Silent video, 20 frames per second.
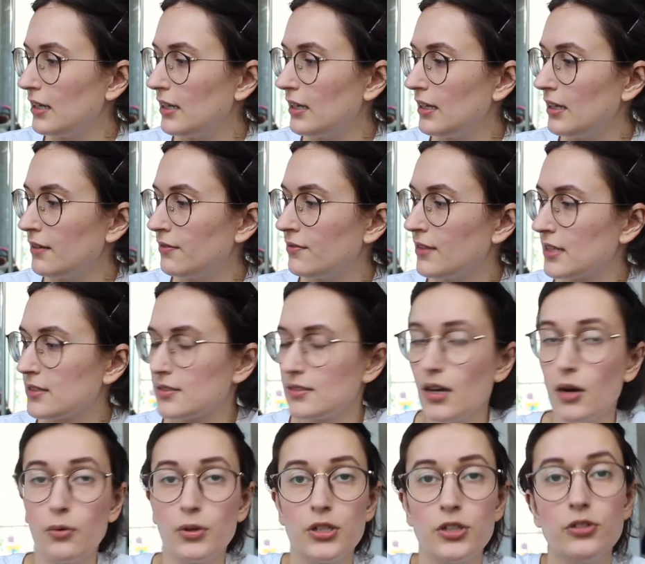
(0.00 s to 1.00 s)
If that's
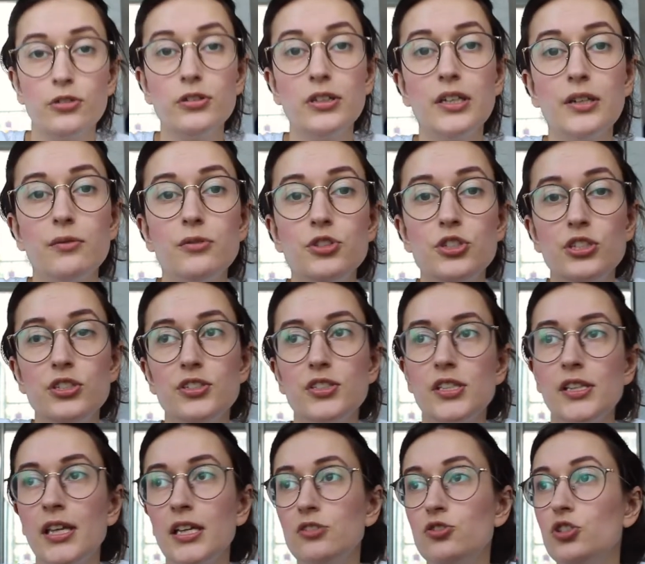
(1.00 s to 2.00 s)
not one of your languages,
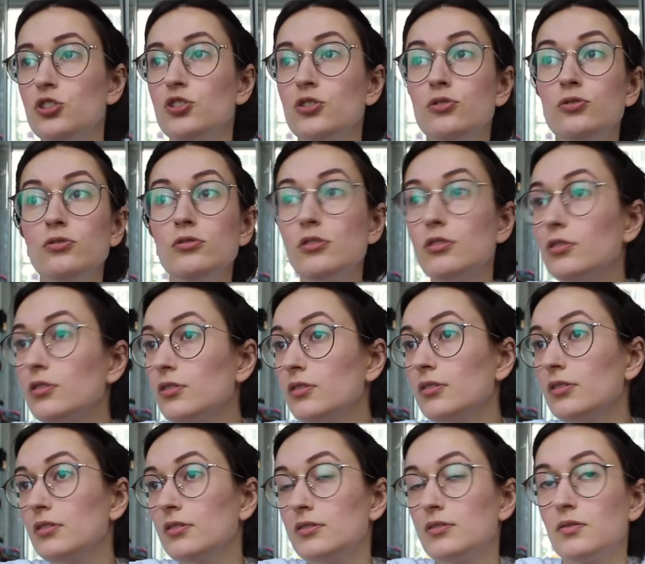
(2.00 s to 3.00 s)
then just
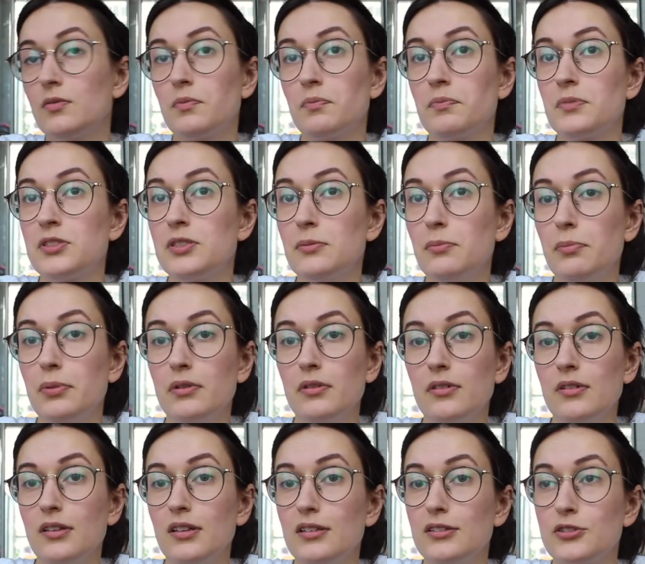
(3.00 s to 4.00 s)
Google
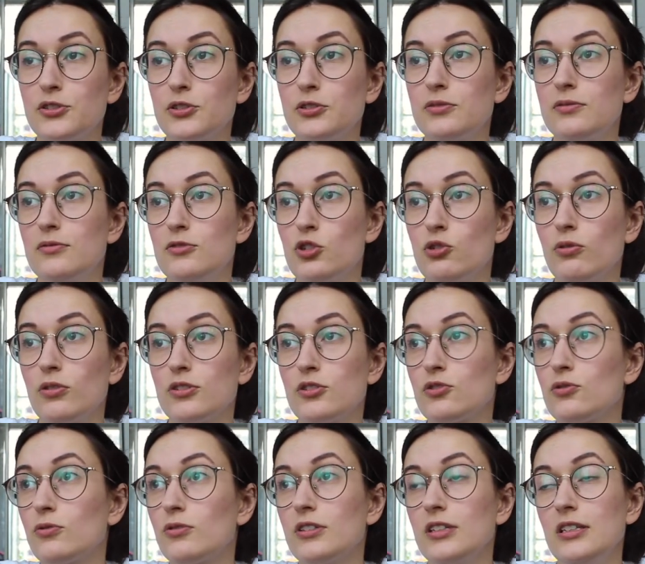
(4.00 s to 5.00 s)
simple short
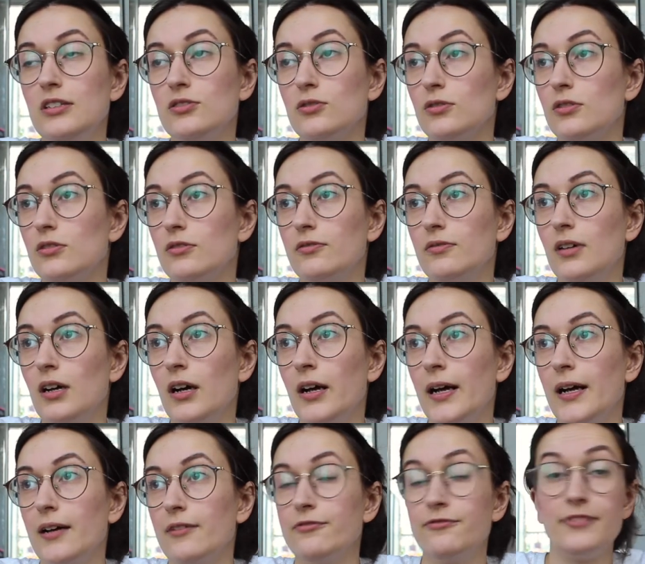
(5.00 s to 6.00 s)
stories, or
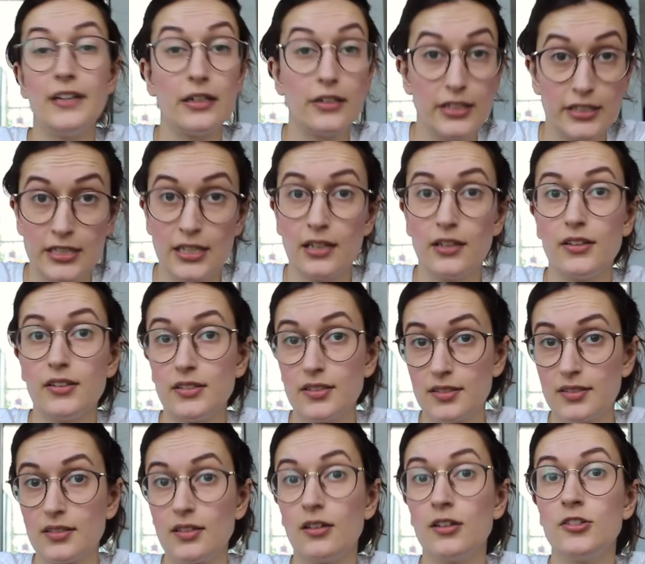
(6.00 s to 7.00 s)
fairy
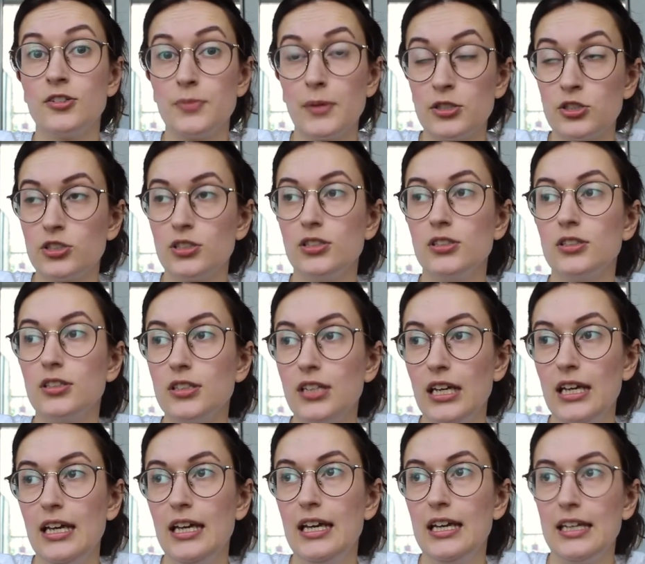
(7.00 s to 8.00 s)
tales are especially good
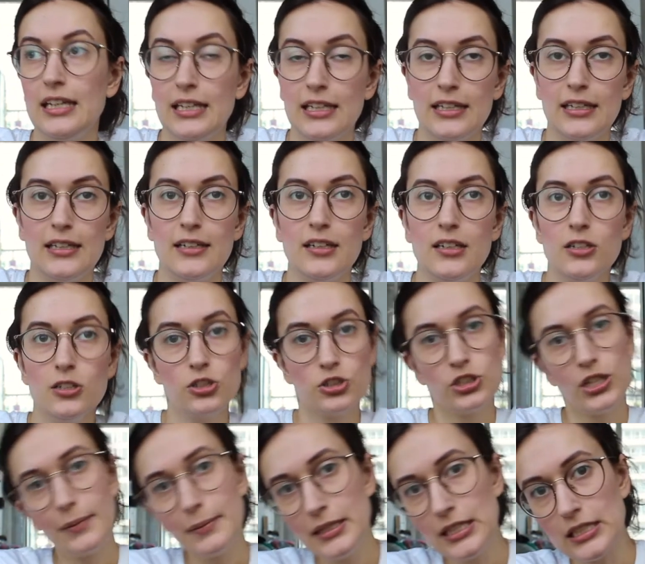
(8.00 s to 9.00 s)
in
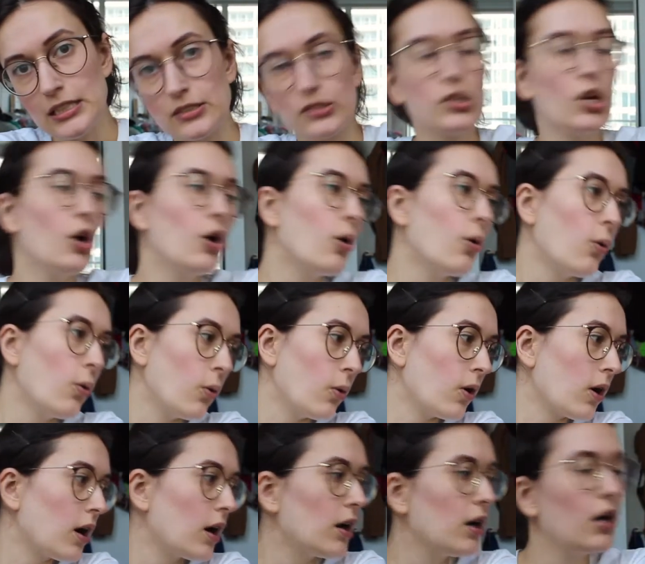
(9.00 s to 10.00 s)
Japanese
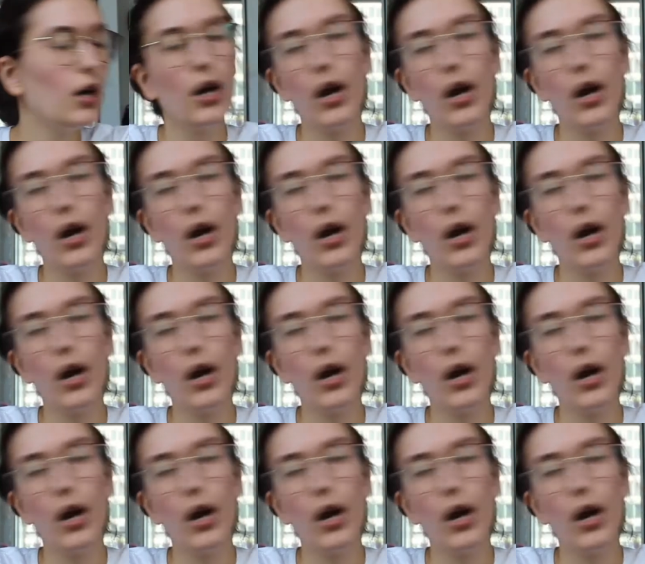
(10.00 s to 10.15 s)
or